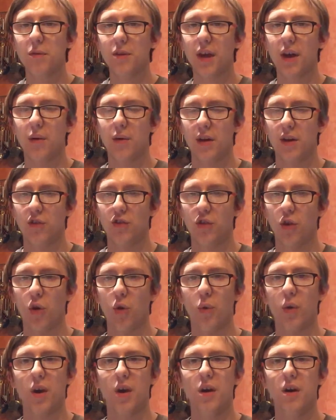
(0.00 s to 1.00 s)
out
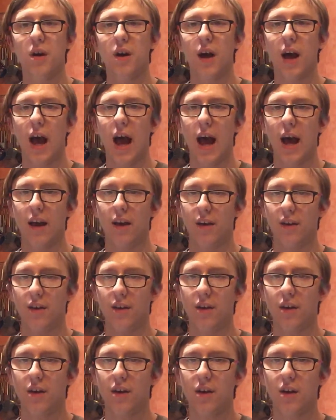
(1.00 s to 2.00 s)
Historia and
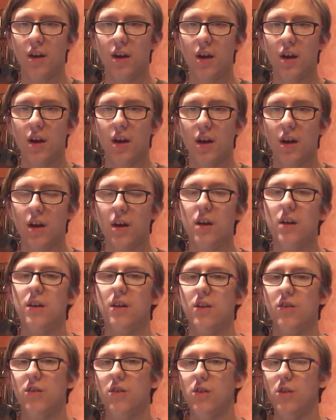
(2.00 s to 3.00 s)

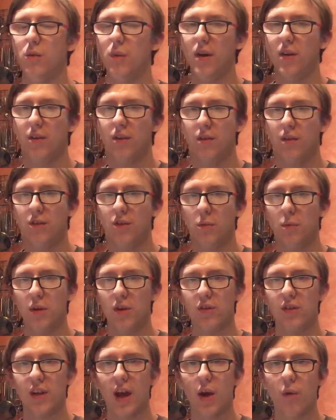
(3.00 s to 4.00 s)
some of the
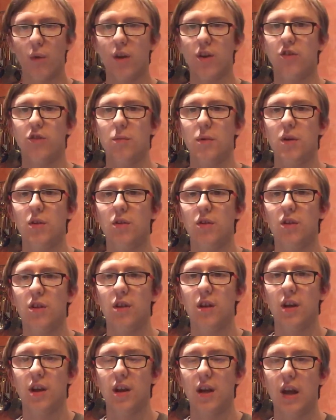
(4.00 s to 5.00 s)
Scout Regiment
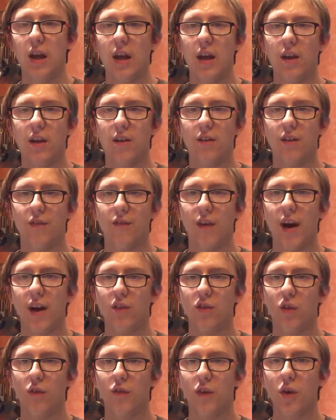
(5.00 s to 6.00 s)
to
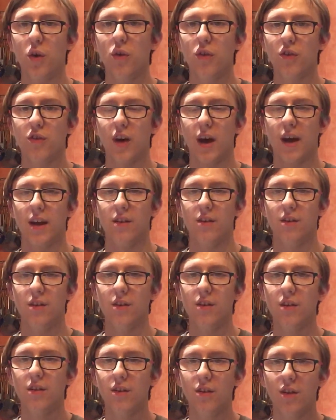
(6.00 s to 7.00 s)
fight off the other
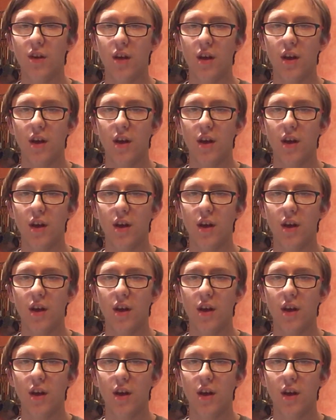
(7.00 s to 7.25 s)
Titans.